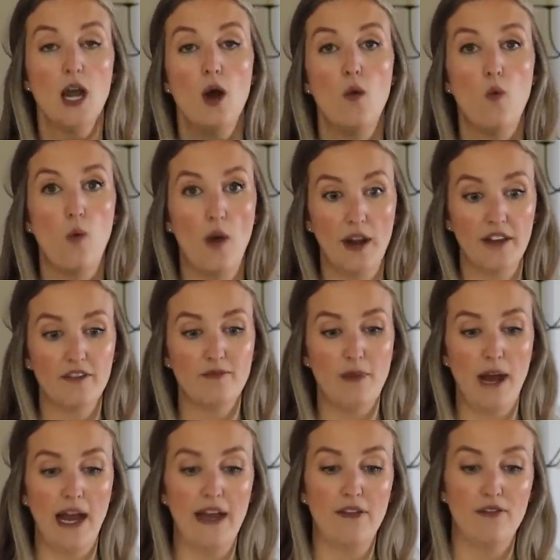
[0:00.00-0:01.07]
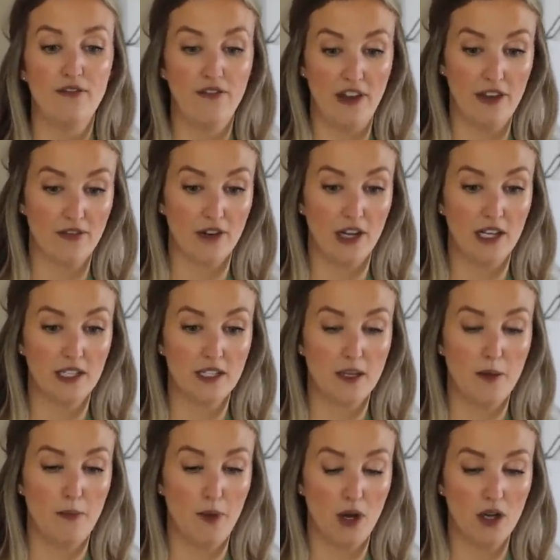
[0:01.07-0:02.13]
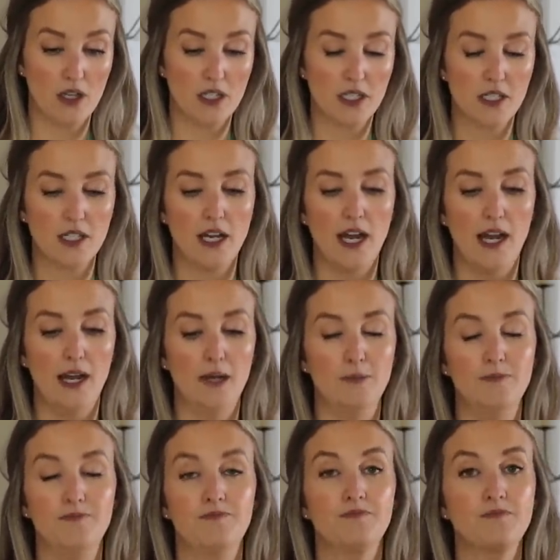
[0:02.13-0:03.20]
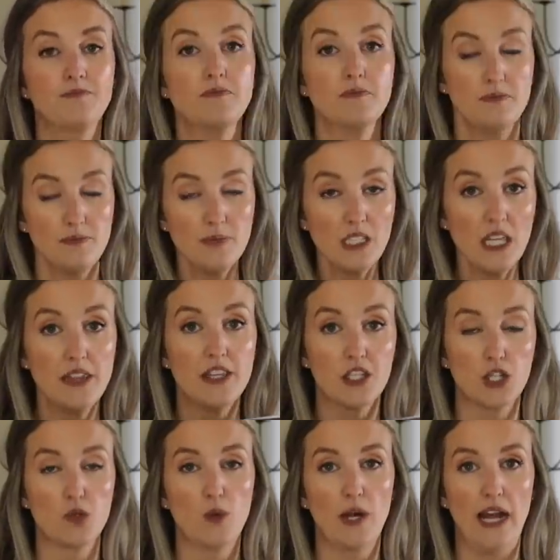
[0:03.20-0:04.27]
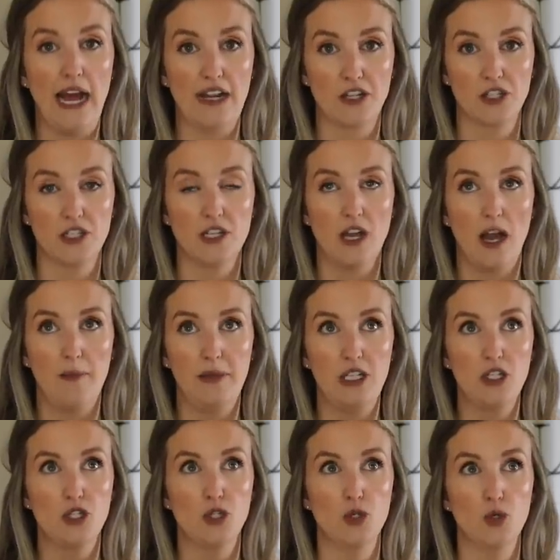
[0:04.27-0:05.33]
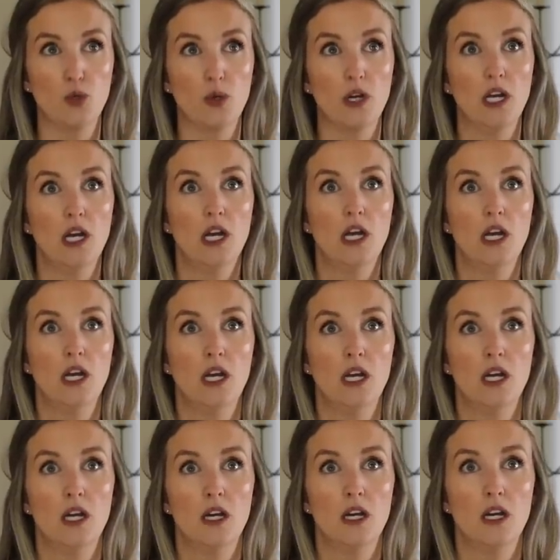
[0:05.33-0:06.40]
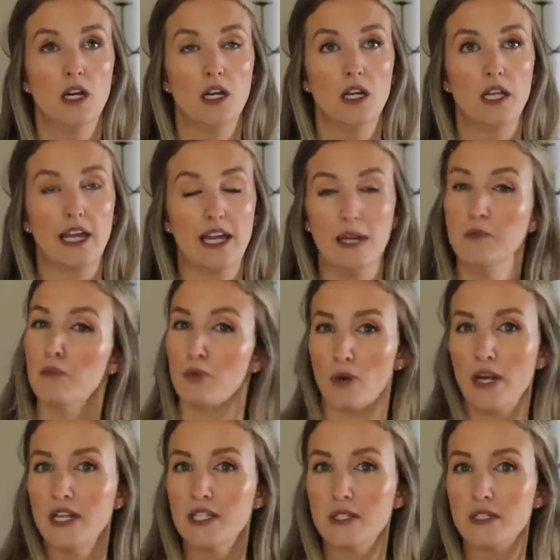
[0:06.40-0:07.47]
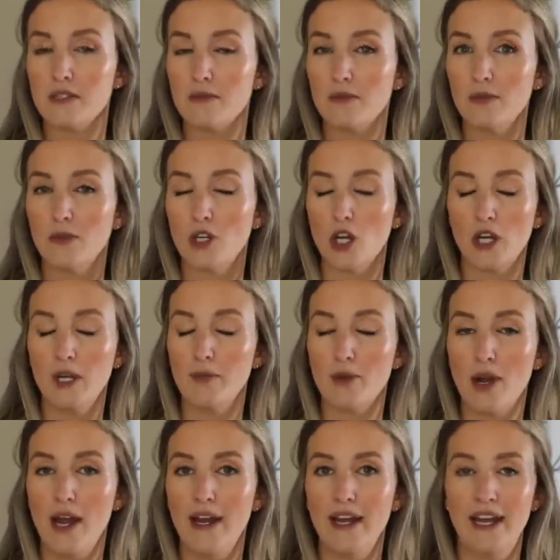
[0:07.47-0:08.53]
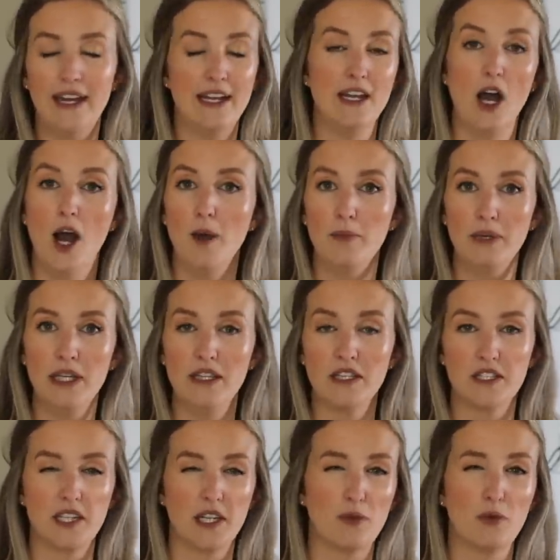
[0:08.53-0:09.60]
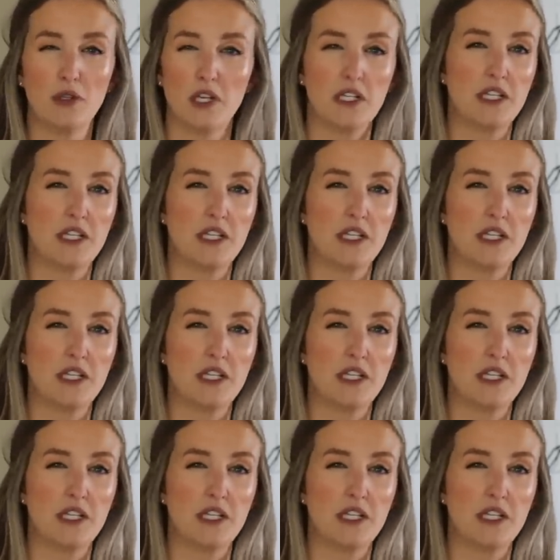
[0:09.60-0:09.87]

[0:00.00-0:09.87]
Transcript: one of my favorite books. This is what actually got me to like embrace cooking bread and it not be this like really